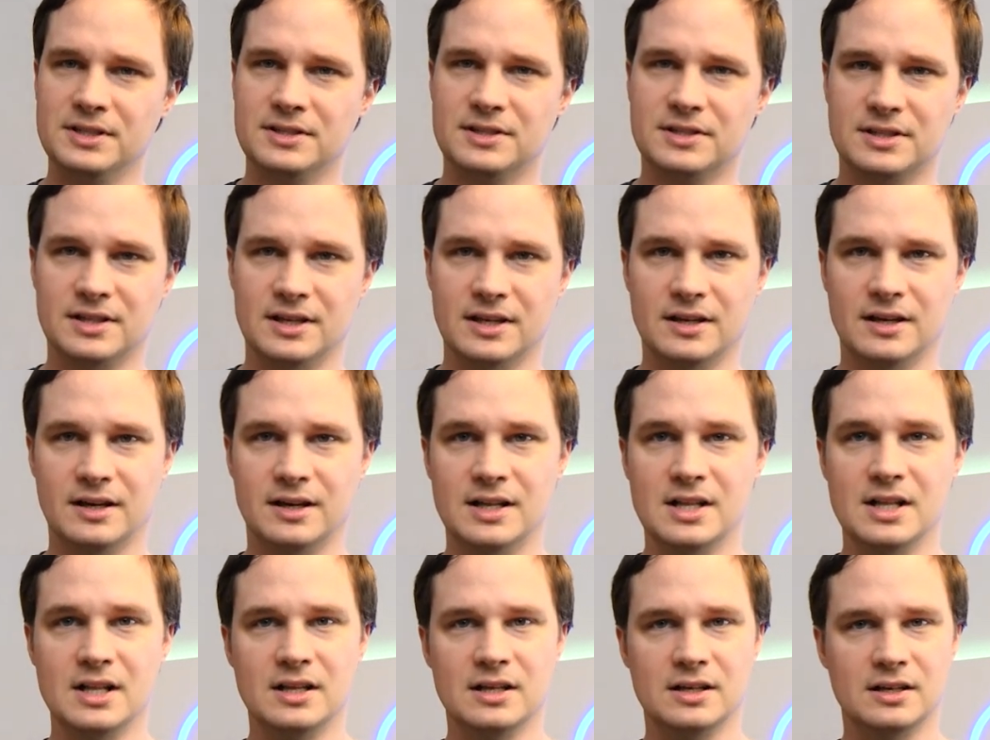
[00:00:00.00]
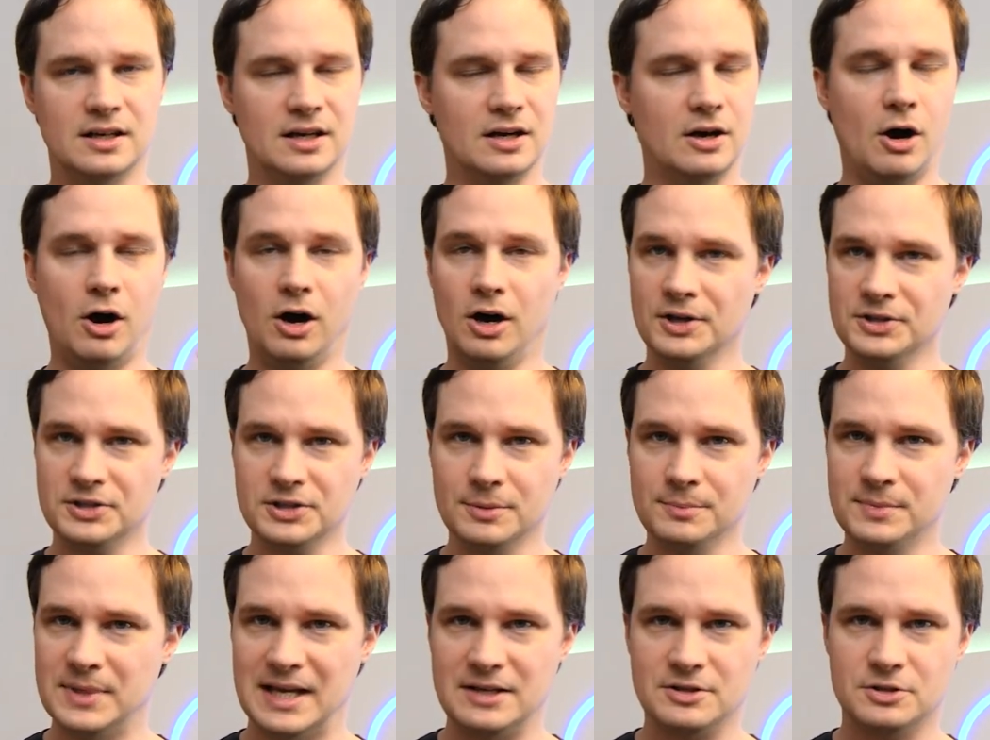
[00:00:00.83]
is
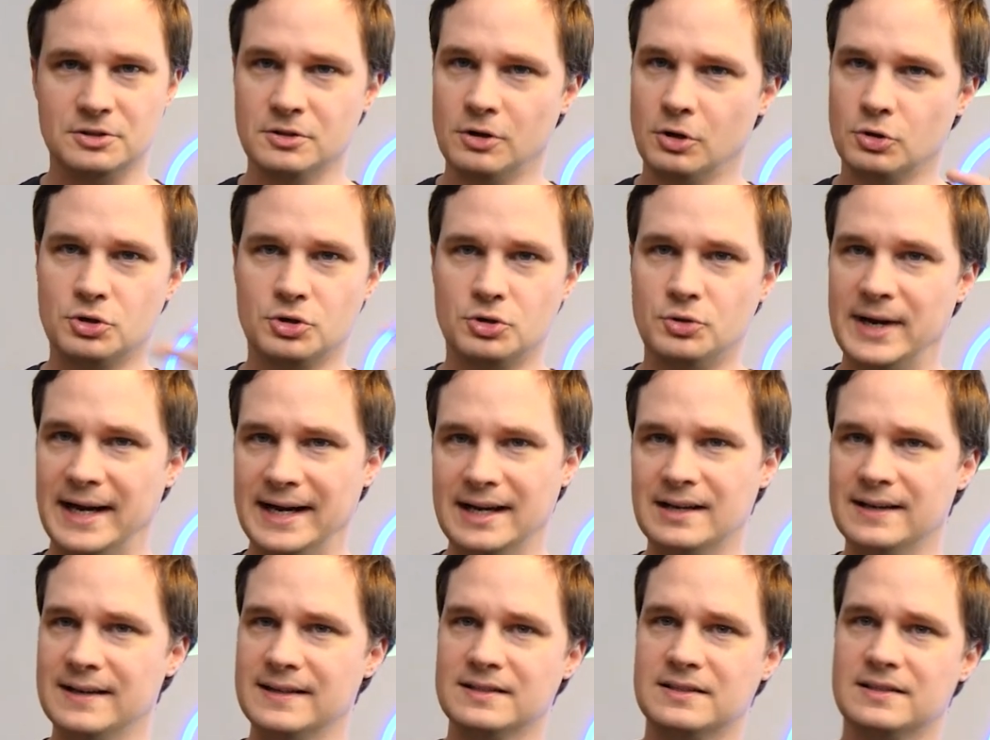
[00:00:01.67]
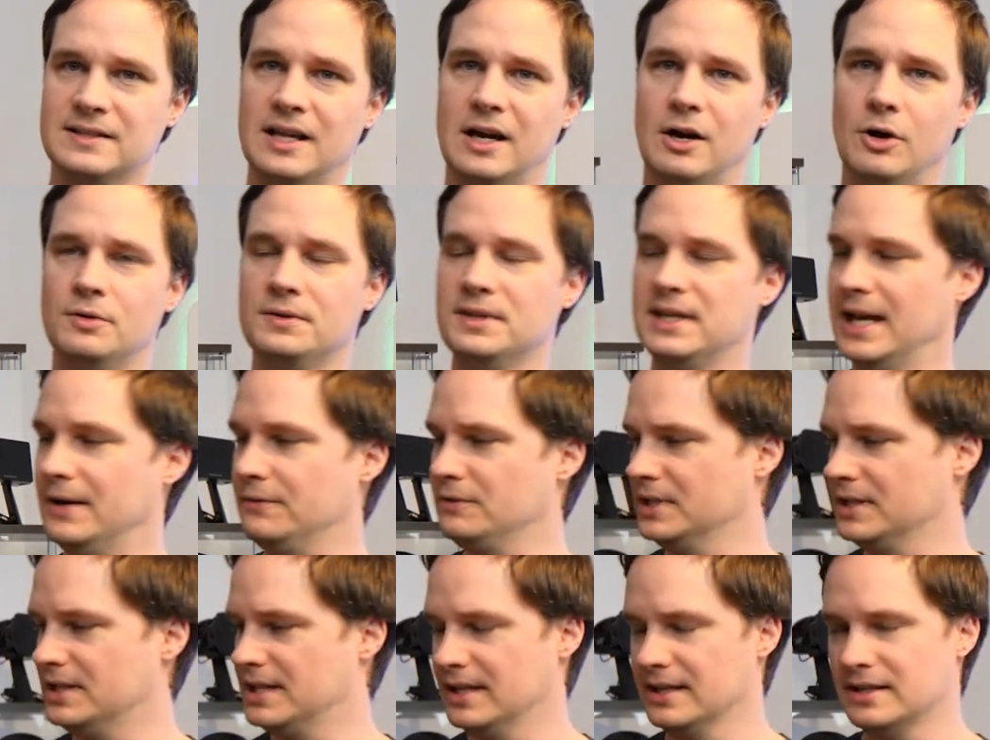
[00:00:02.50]
awesome, there's no crackling sound,
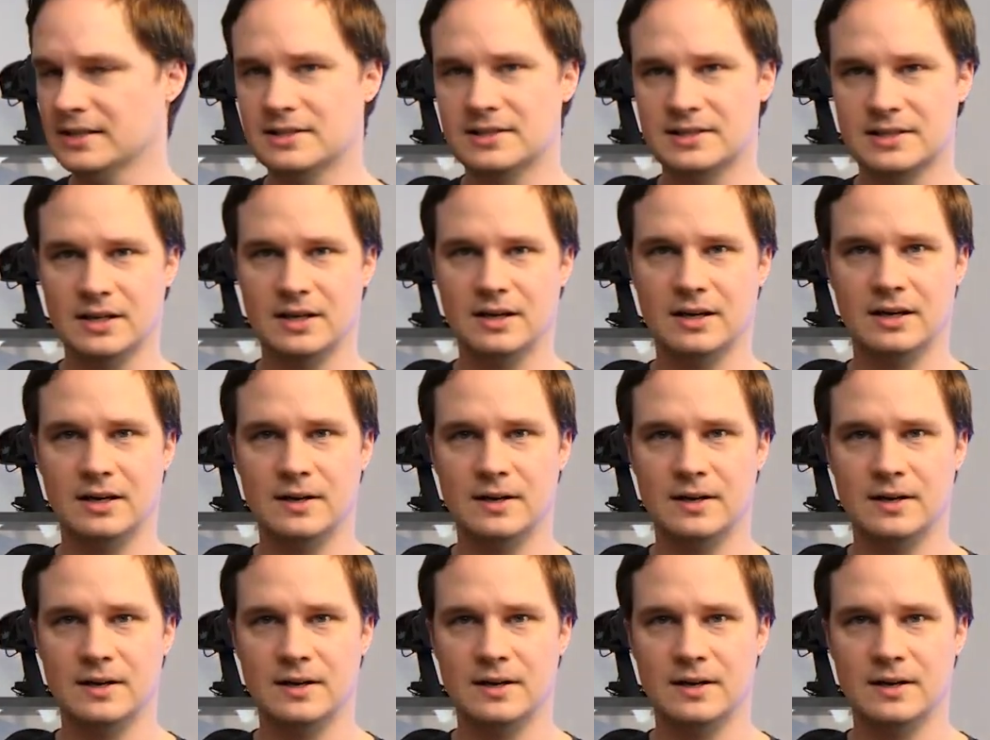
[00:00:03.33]
everything is